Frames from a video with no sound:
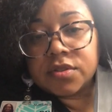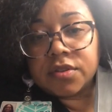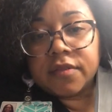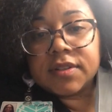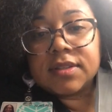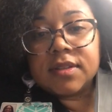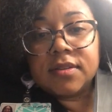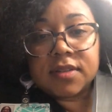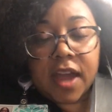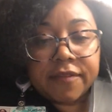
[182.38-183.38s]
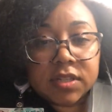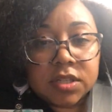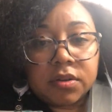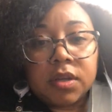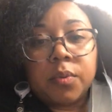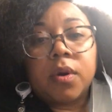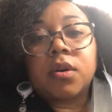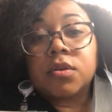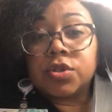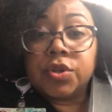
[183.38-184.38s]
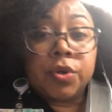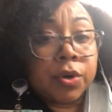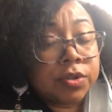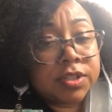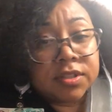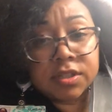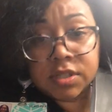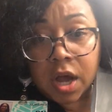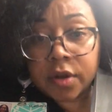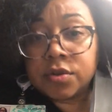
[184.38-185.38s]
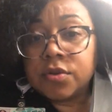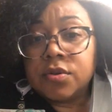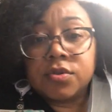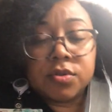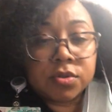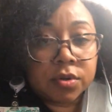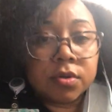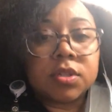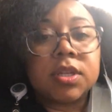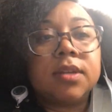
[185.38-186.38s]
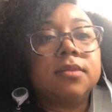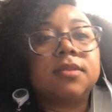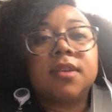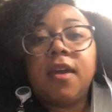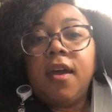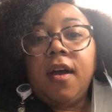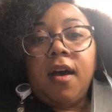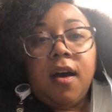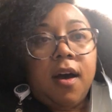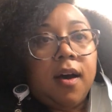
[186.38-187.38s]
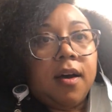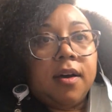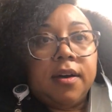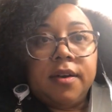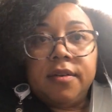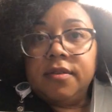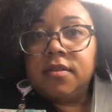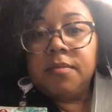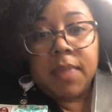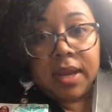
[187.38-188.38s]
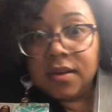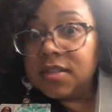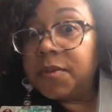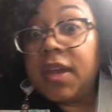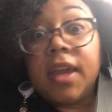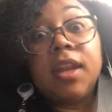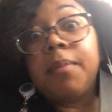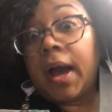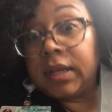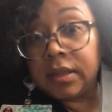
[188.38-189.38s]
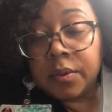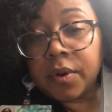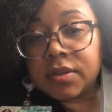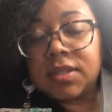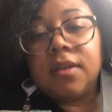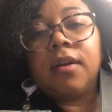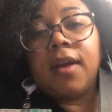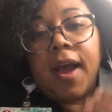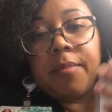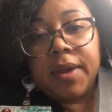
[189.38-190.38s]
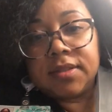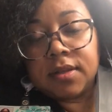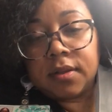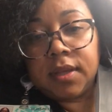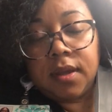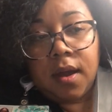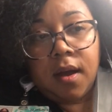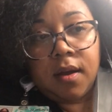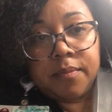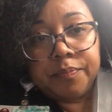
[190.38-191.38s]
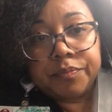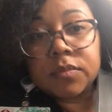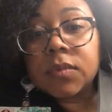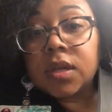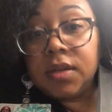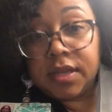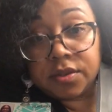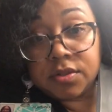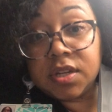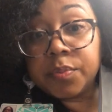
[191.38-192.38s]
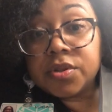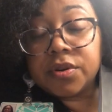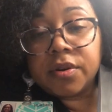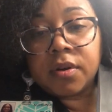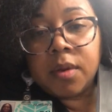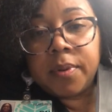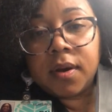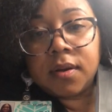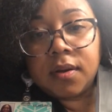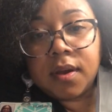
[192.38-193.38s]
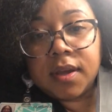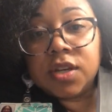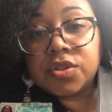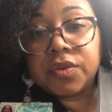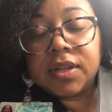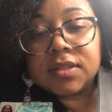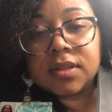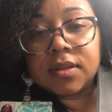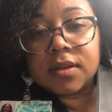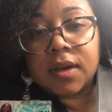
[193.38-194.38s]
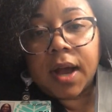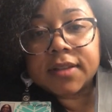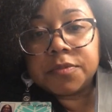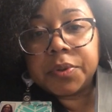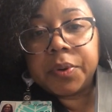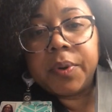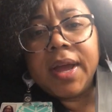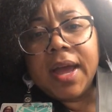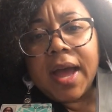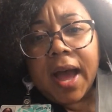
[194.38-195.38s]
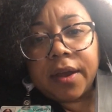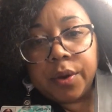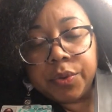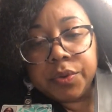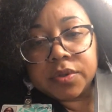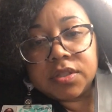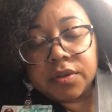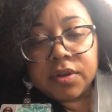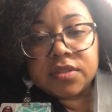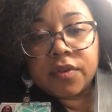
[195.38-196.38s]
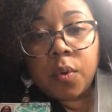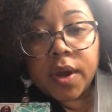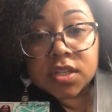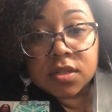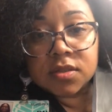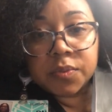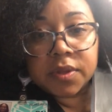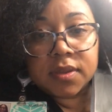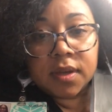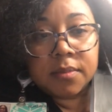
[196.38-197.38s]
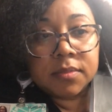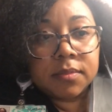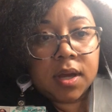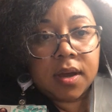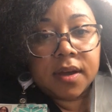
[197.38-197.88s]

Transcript: services, cafeteria workers, the nurses, the doctors, the surgeons, the maintenance, anybody that works here, I basically get their temperature upon entry into the hospital. I go through a series of questions with them,